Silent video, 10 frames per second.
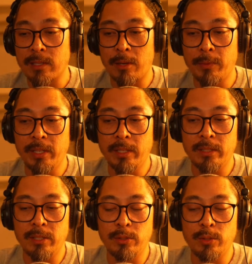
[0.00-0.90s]
allowed me
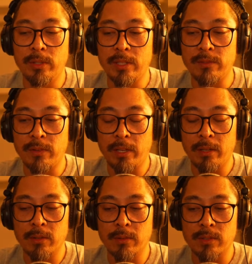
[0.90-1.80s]
to do these
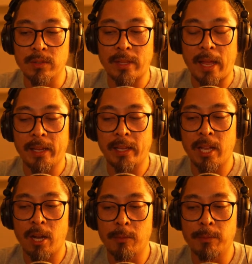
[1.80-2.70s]
videos so that I can
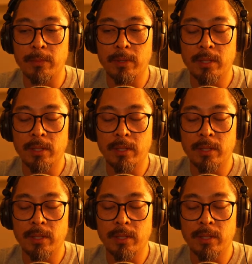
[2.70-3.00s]
help